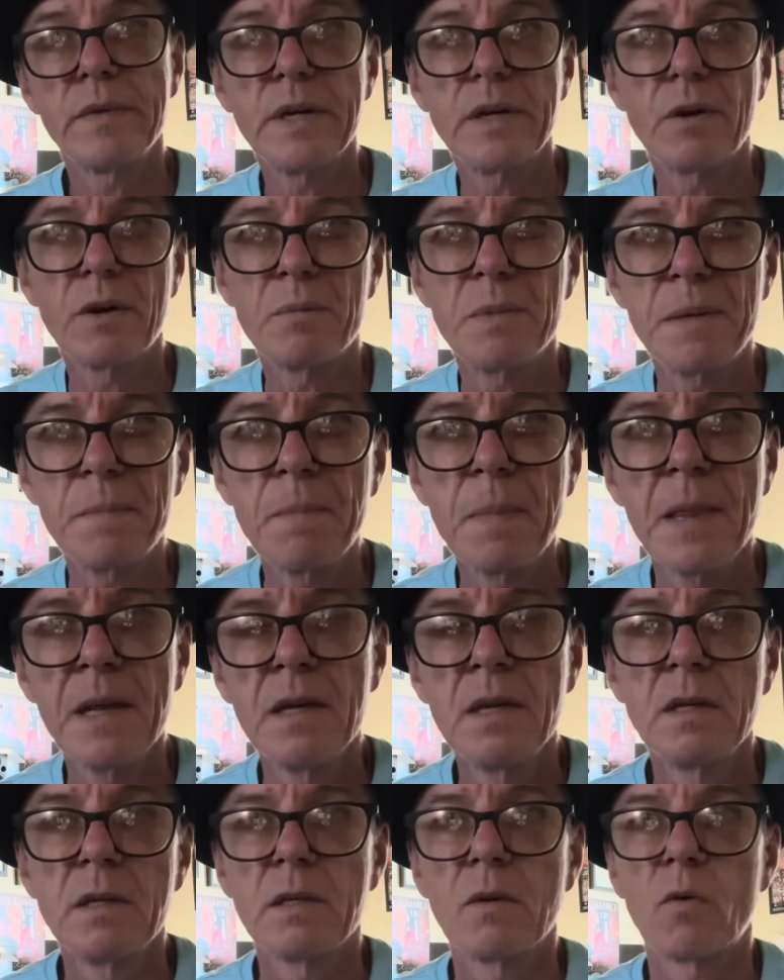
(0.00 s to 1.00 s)
You know what I mean?
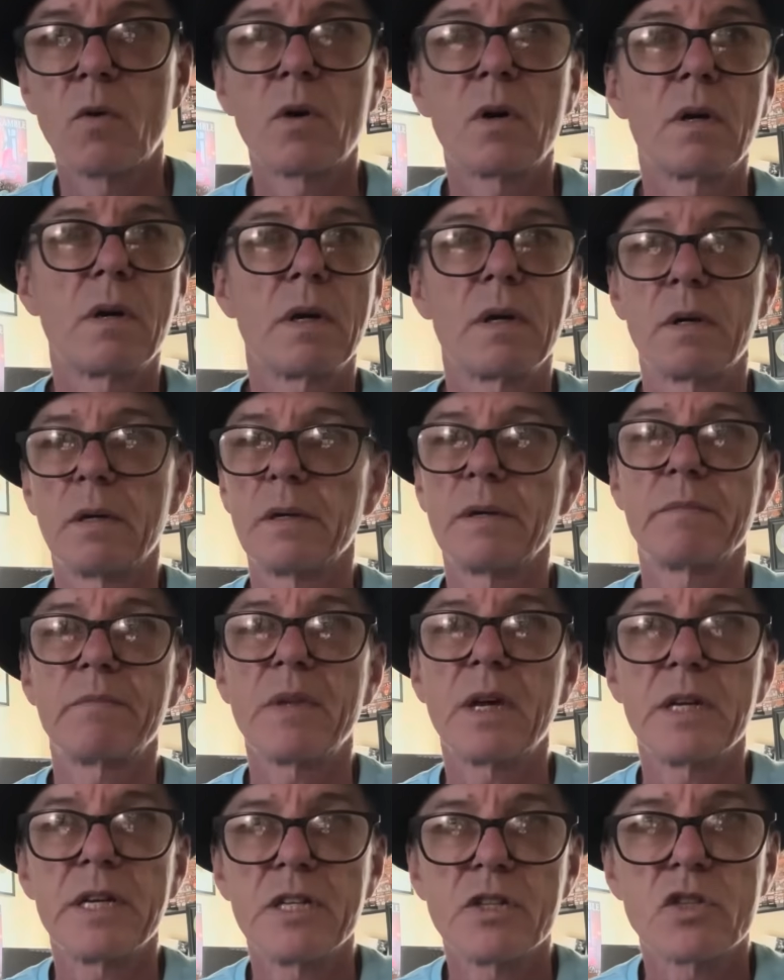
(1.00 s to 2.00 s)
Or
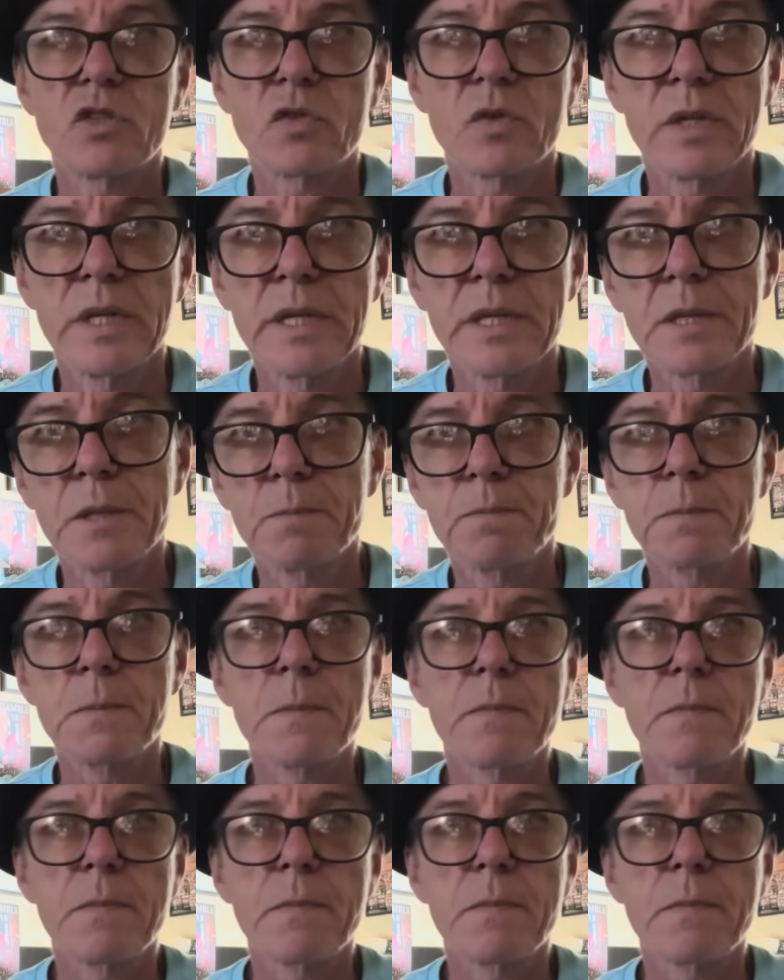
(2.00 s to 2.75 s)
a historique.